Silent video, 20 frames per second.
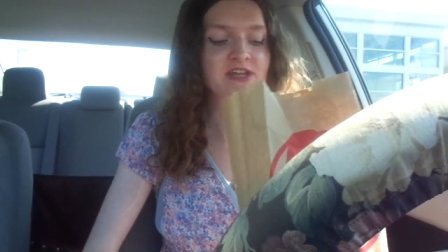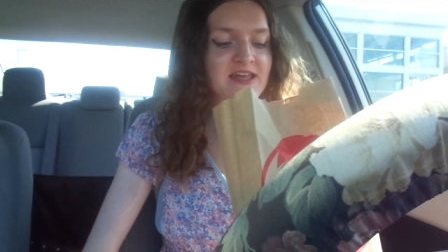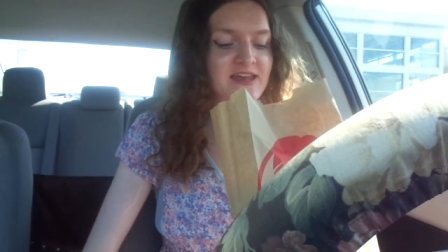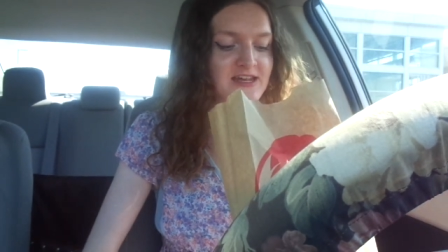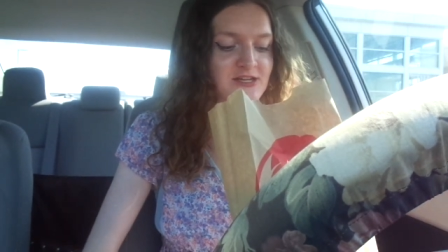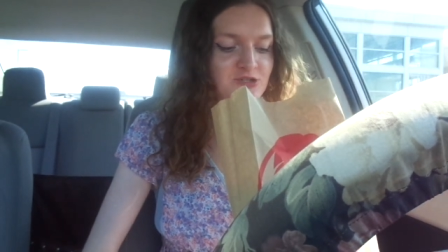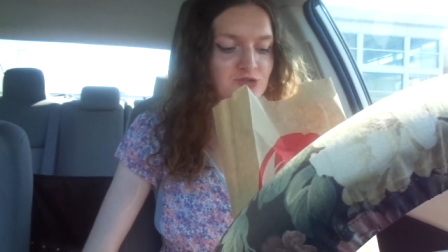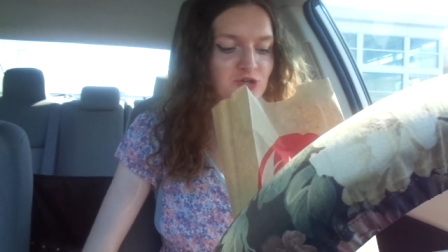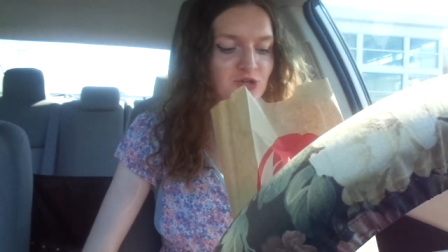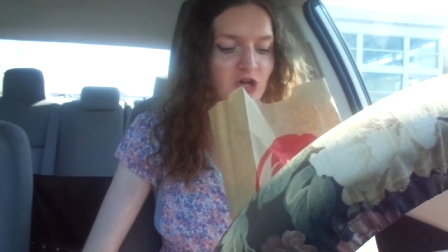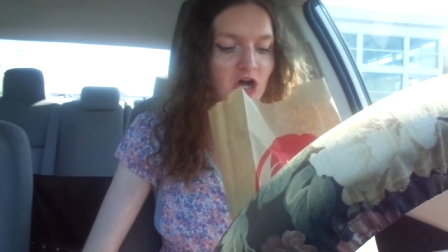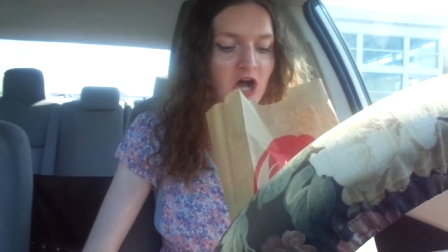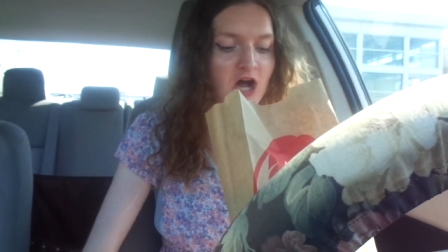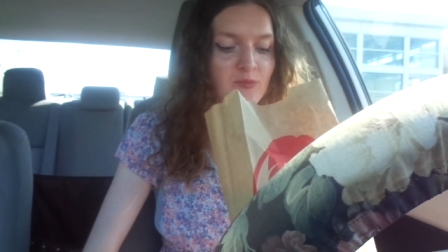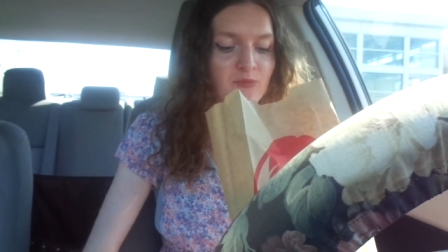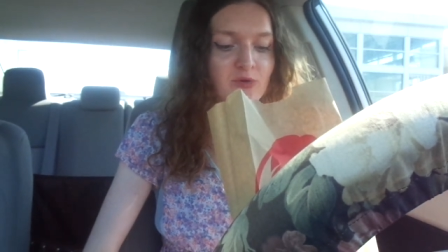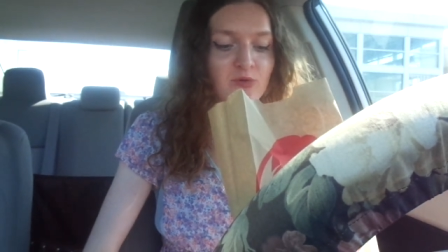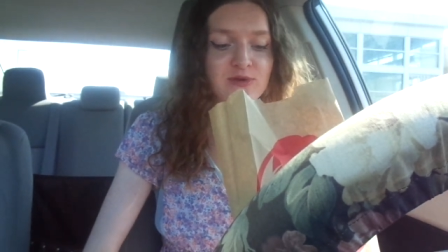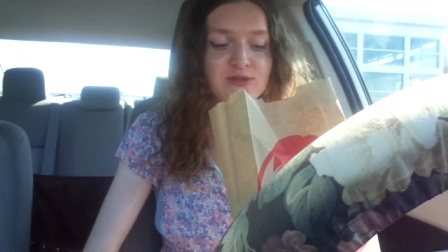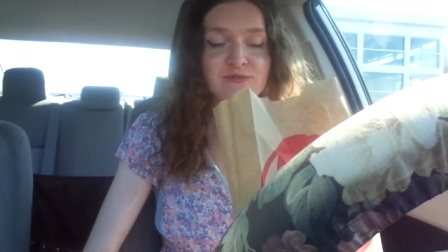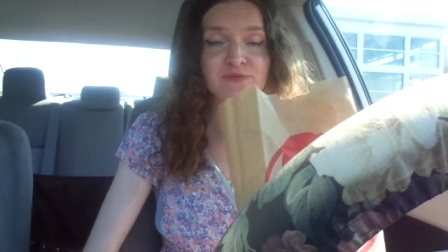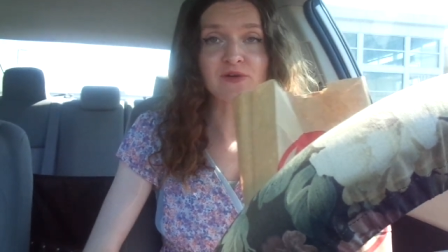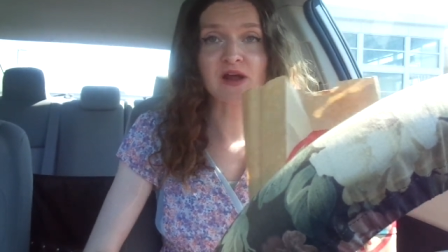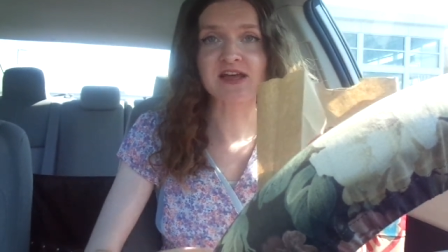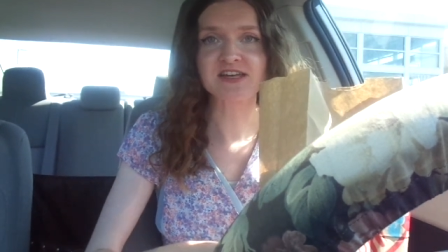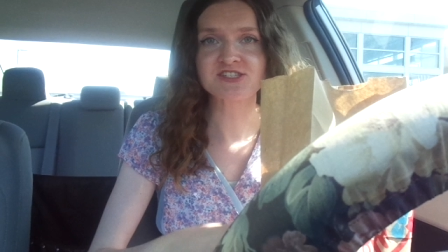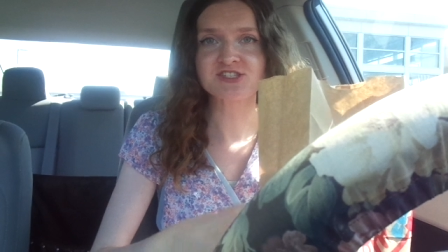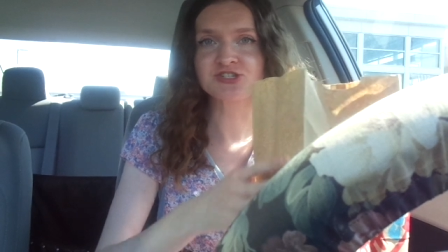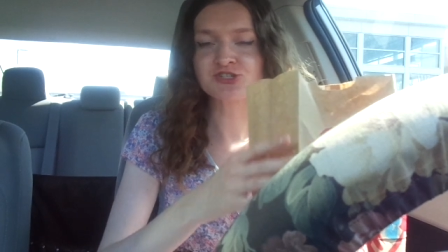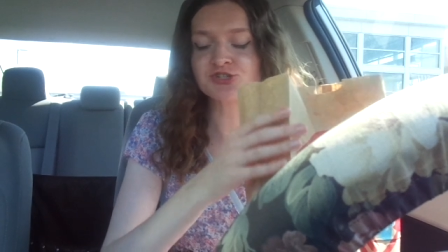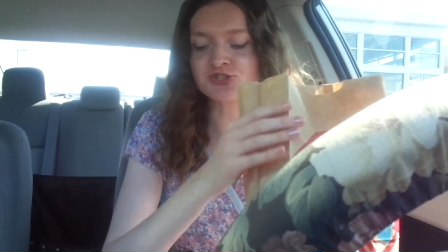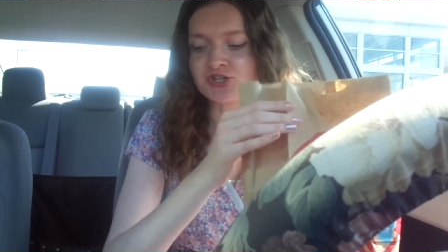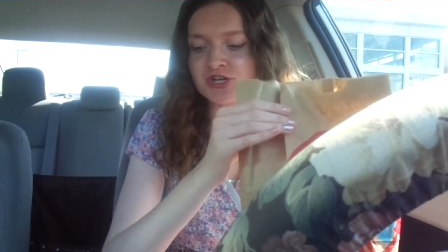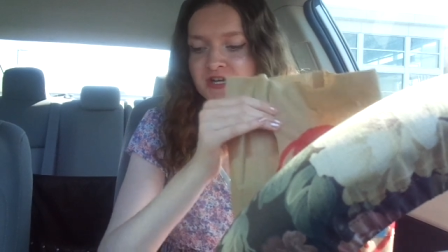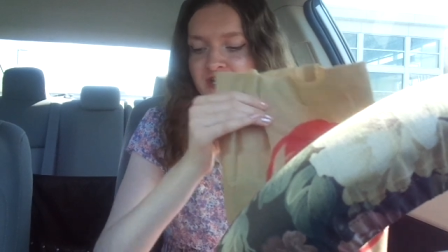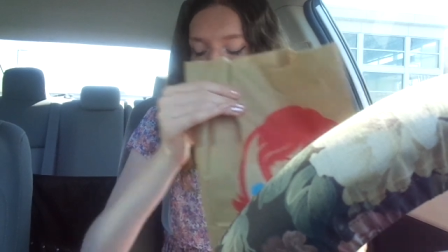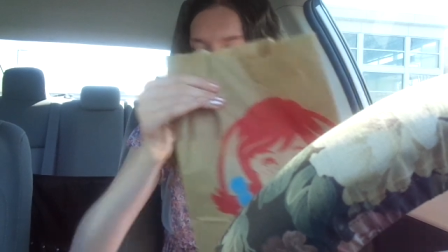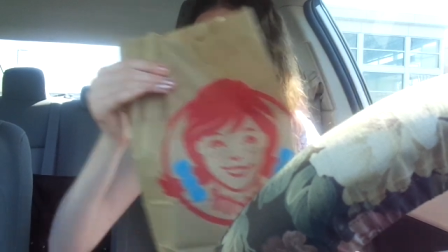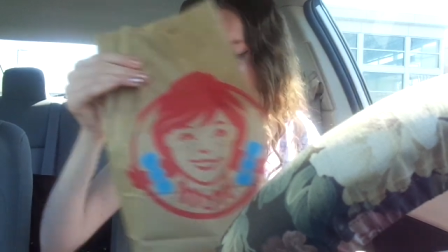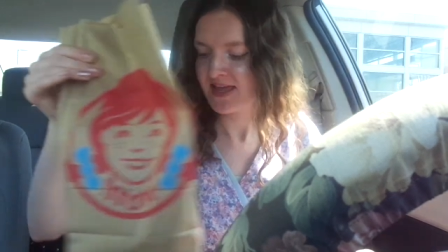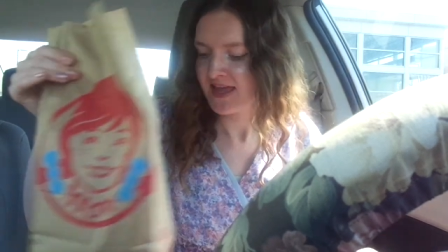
And I do the combo with fries and drink.